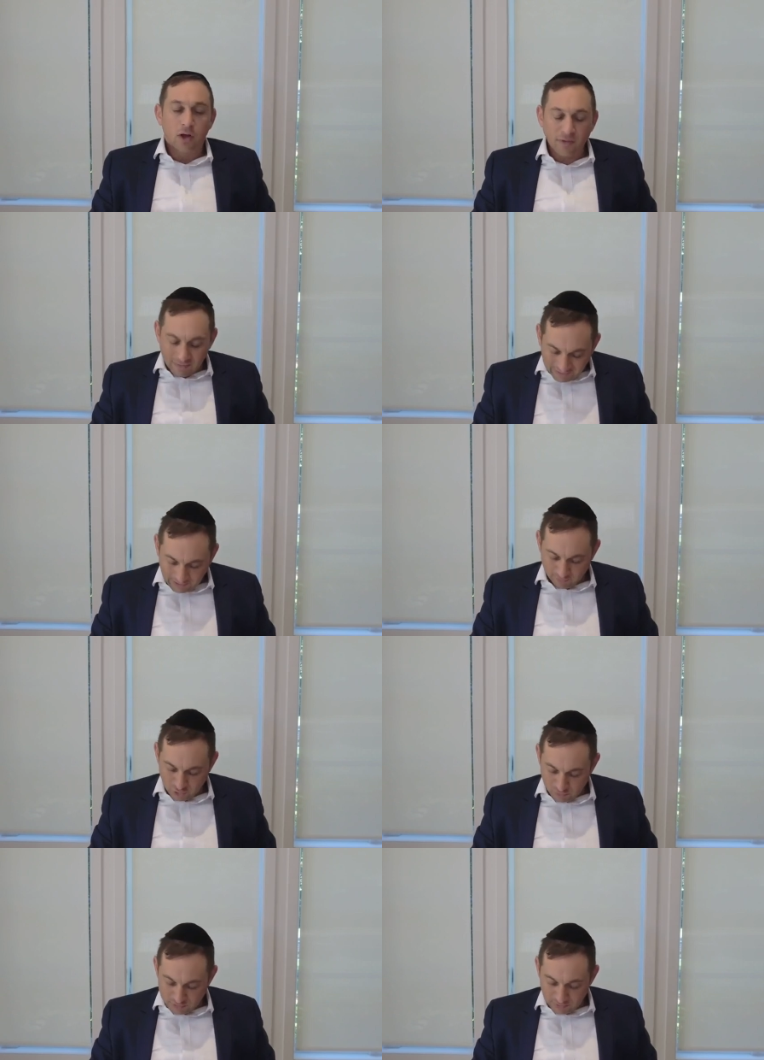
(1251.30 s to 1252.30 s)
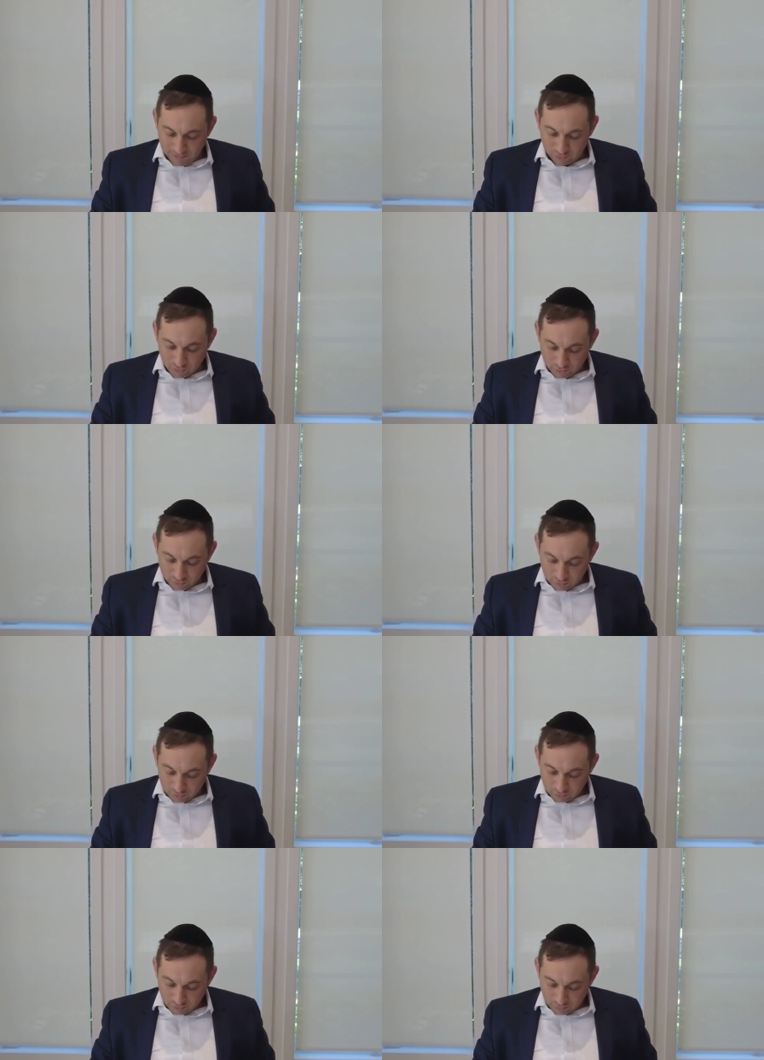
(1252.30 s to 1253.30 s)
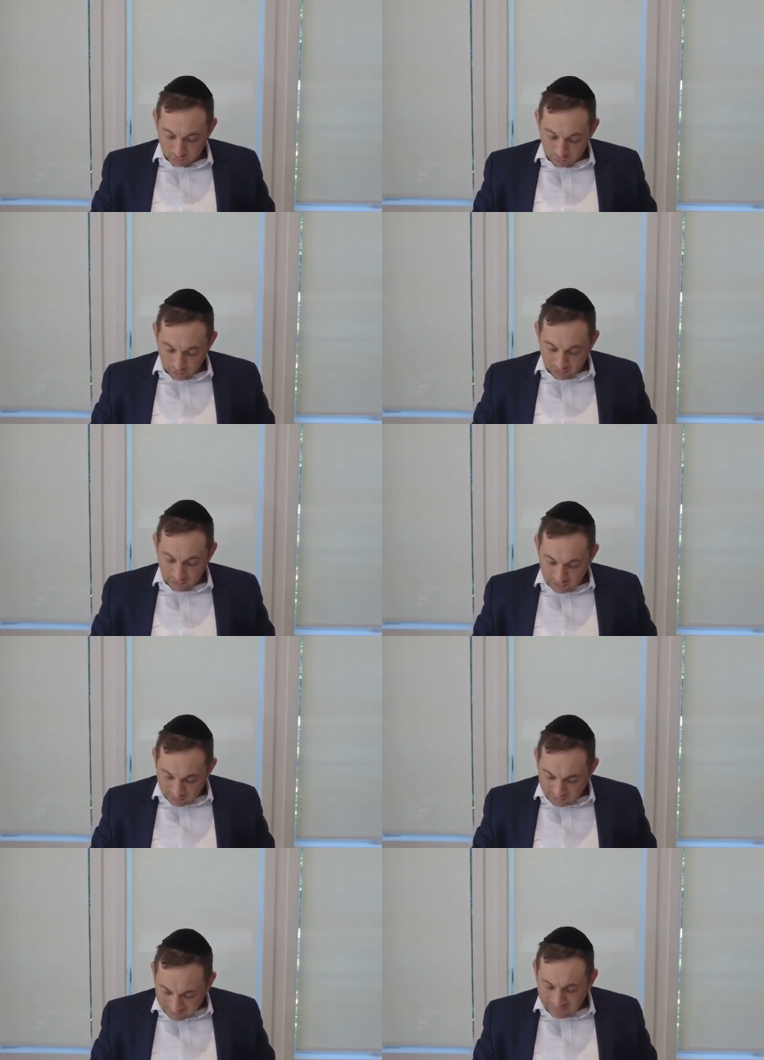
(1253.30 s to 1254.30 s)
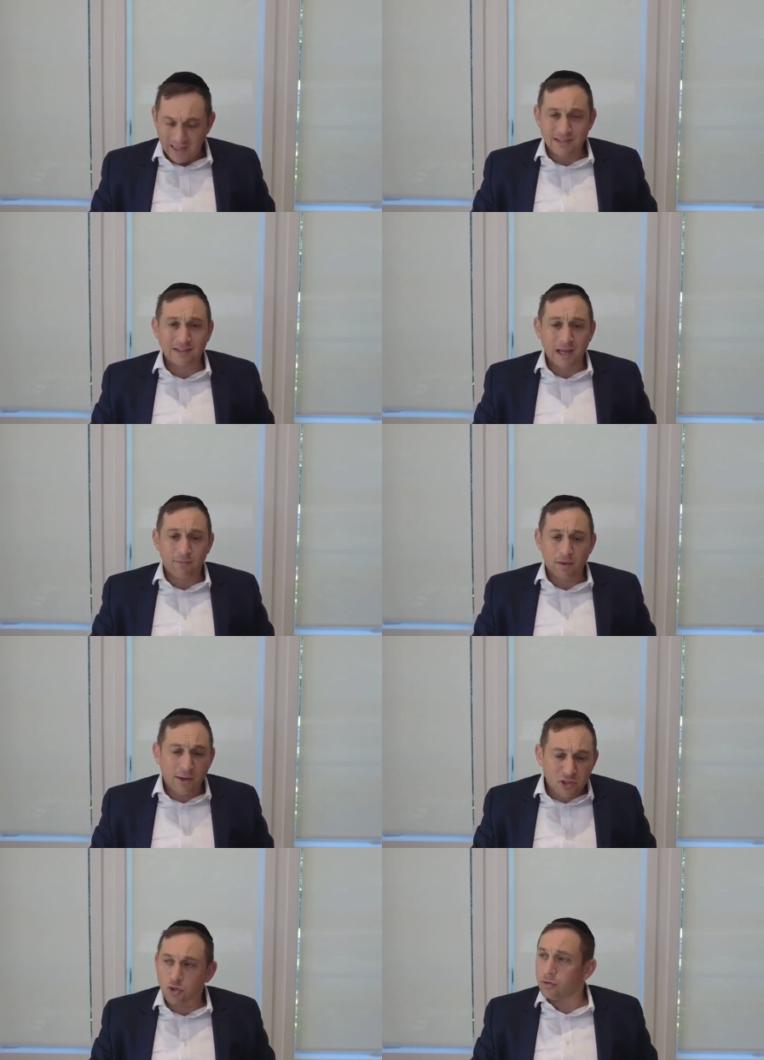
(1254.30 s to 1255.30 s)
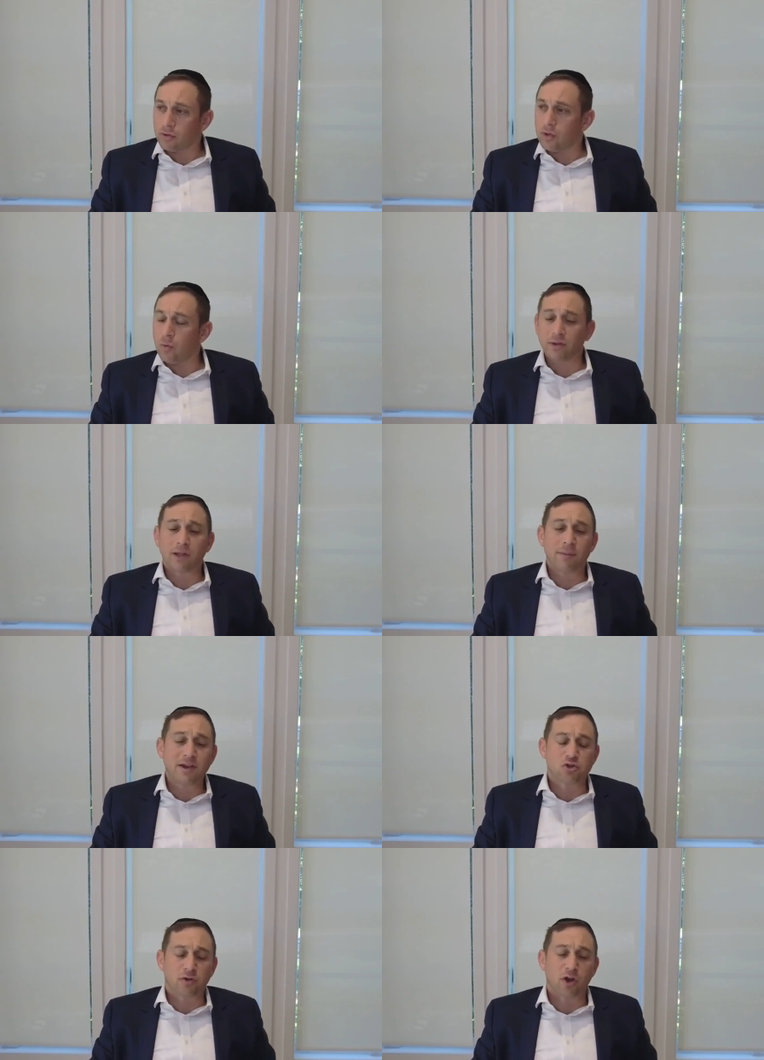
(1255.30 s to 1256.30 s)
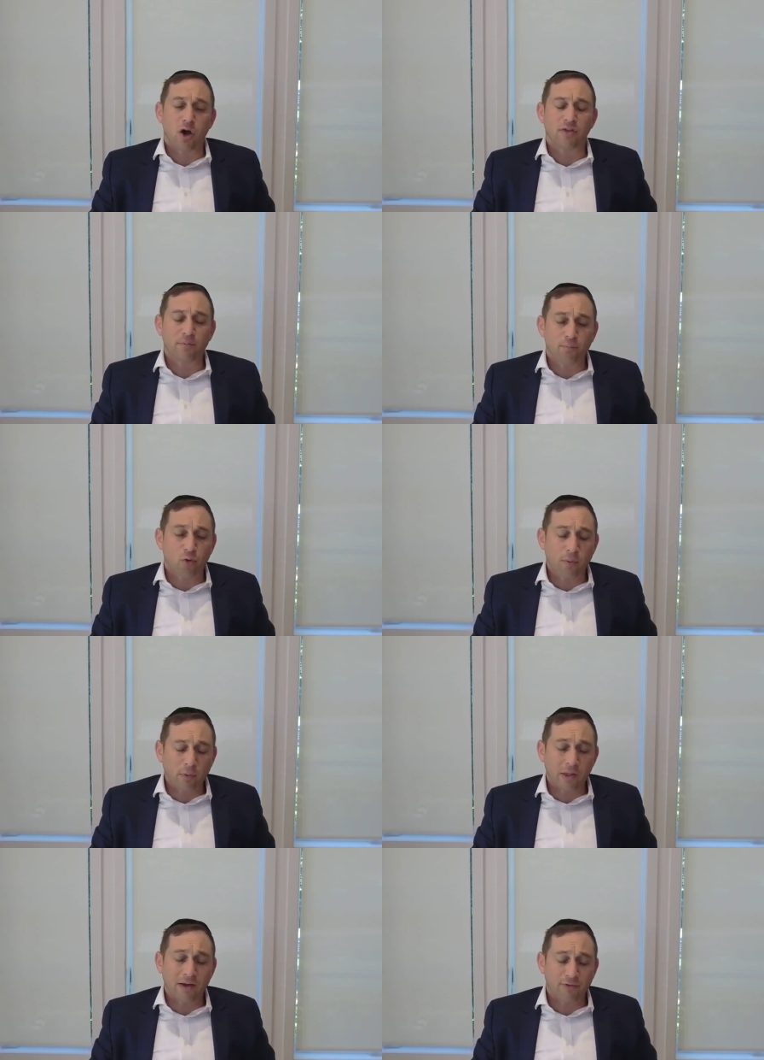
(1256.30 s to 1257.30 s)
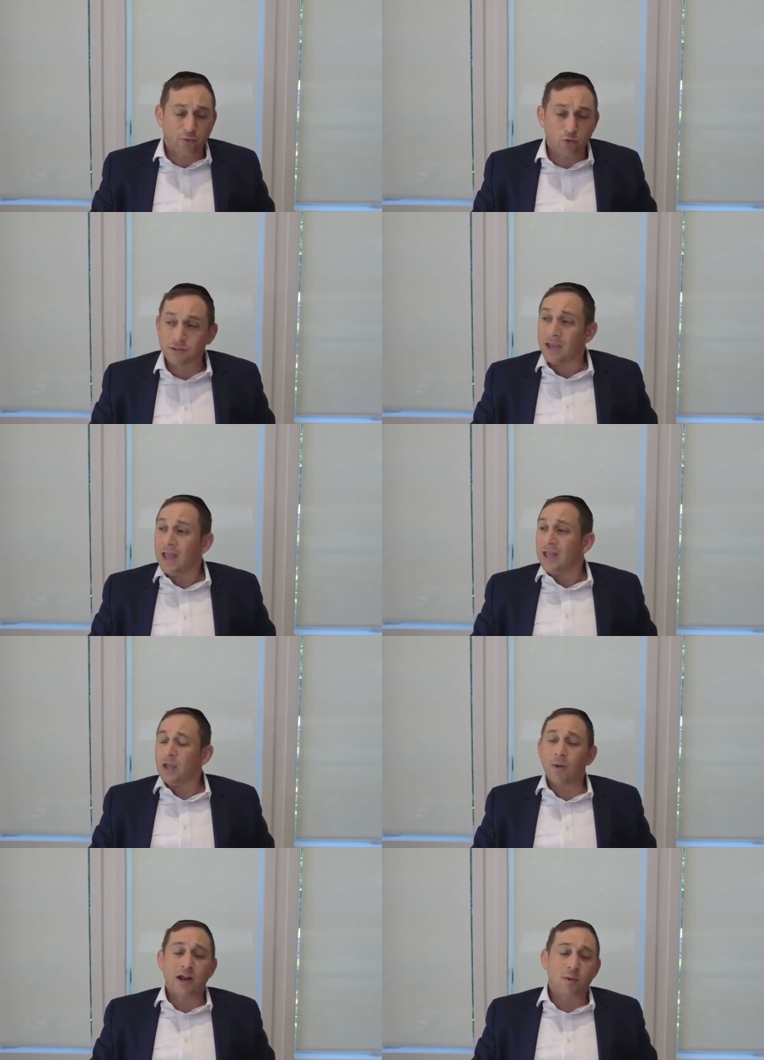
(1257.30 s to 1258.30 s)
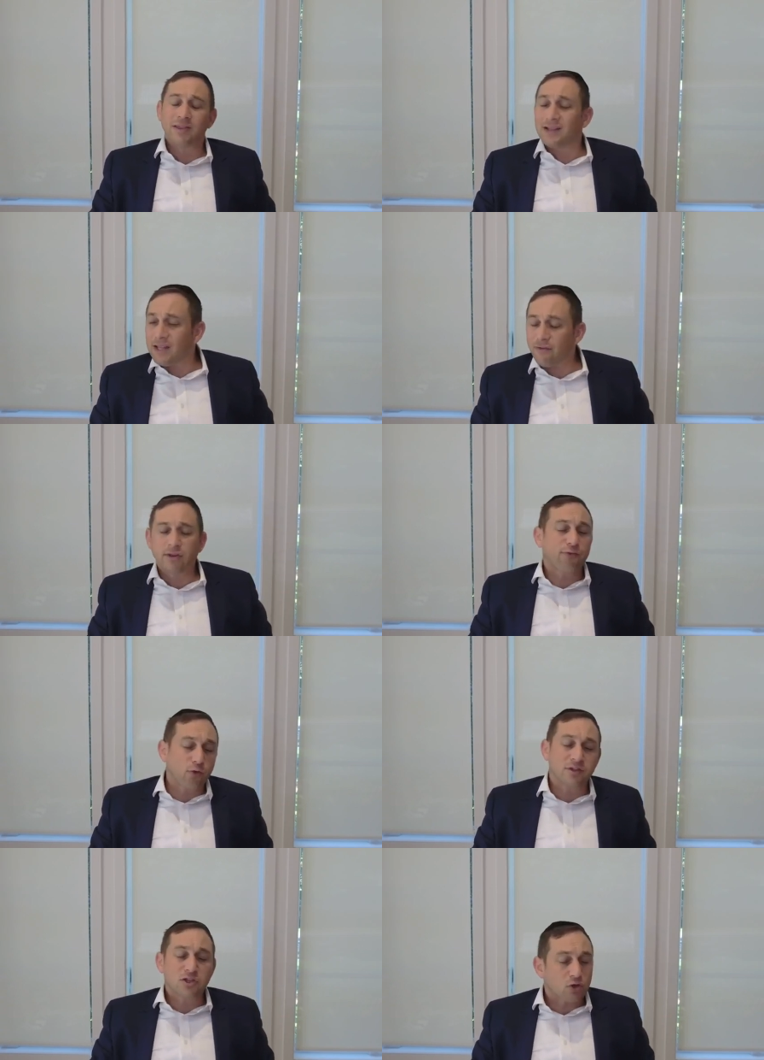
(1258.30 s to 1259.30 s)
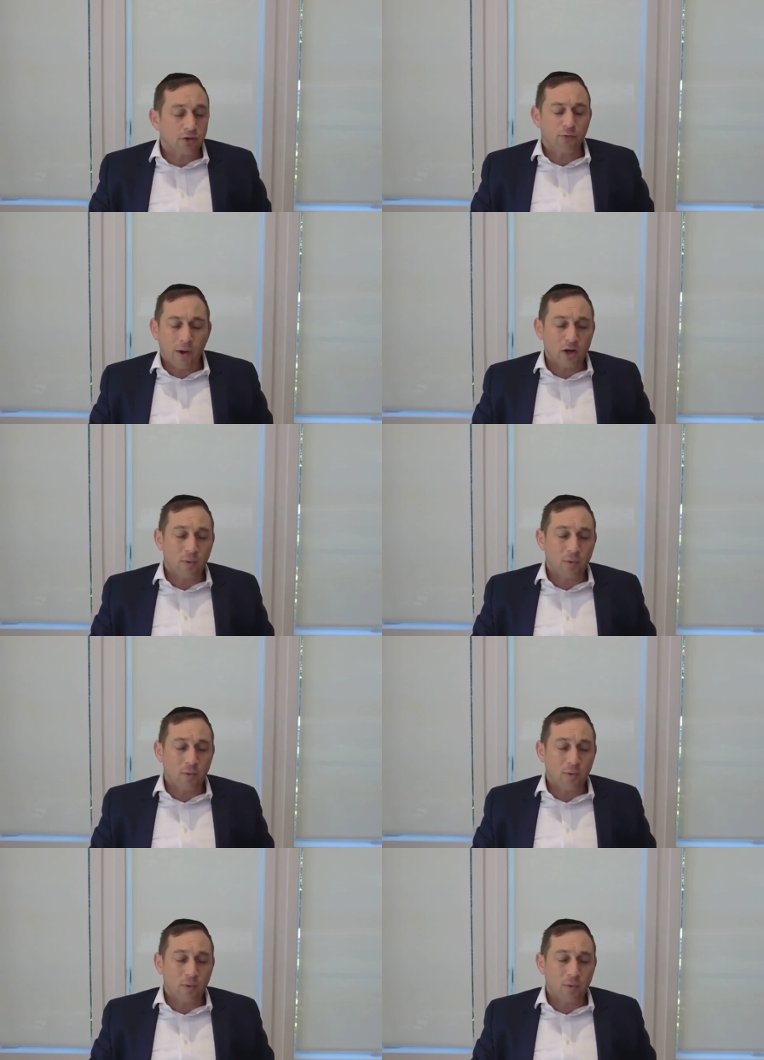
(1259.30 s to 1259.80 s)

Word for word: and the time of the cheapest amount right? And, and the, that's the fact. He made sure he wanted to make sure that all the poor people have the fruits. He right away delivered the fruits and sold it right